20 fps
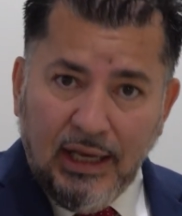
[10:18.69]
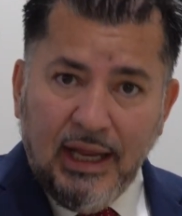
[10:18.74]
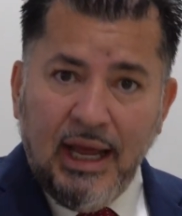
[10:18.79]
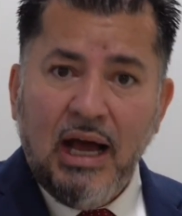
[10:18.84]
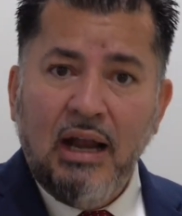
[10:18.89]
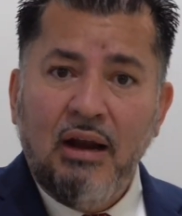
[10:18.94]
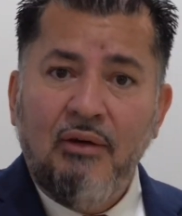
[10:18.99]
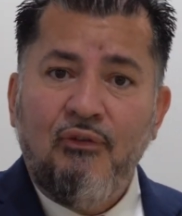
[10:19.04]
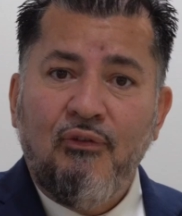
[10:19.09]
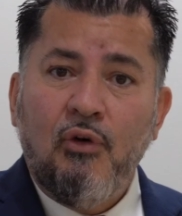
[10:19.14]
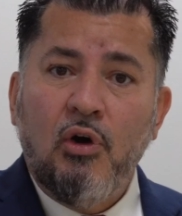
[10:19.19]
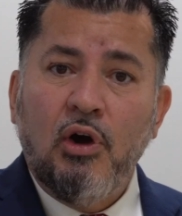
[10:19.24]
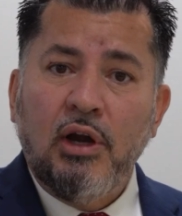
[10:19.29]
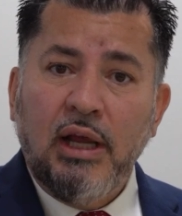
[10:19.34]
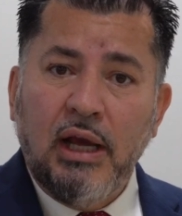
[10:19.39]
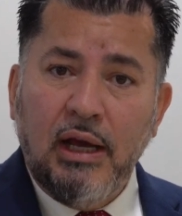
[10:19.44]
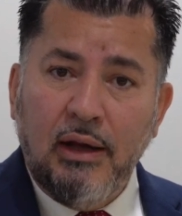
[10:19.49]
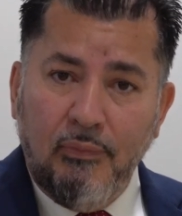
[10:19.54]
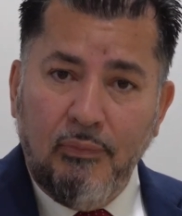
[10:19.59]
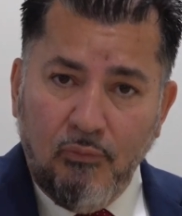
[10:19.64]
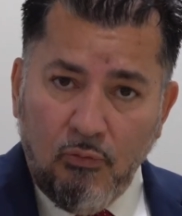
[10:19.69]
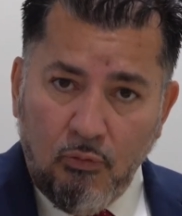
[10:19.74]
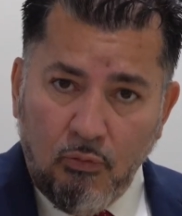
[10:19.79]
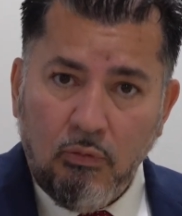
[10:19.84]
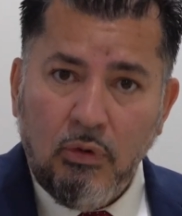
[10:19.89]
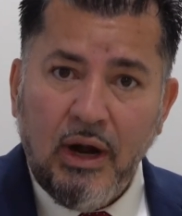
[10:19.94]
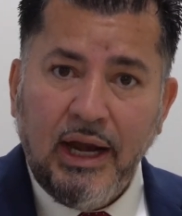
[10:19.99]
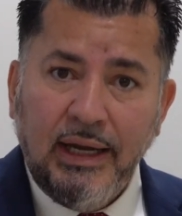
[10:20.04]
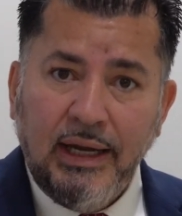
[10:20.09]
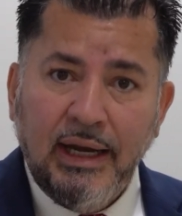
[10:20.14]
California
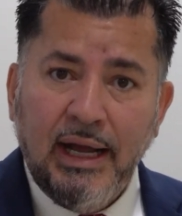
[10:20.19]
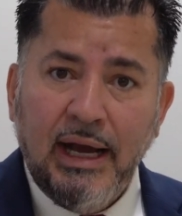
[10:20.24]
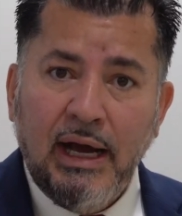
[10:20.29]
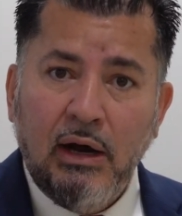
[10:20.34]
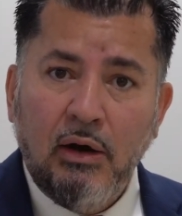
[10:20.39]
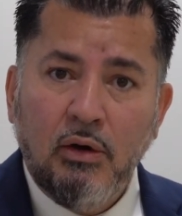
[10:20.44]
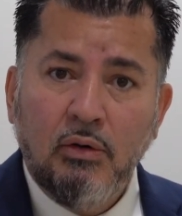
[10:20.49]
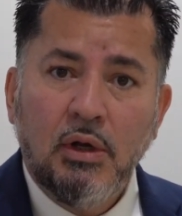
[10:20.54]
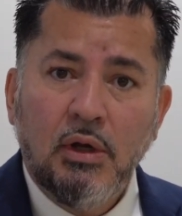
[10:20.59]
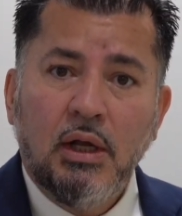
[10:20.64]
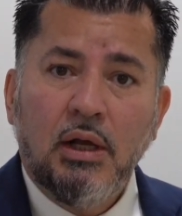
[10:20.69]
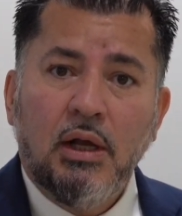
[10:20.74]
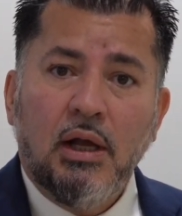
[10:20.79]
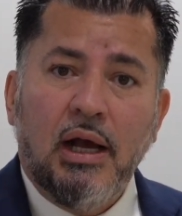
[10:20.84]
right now,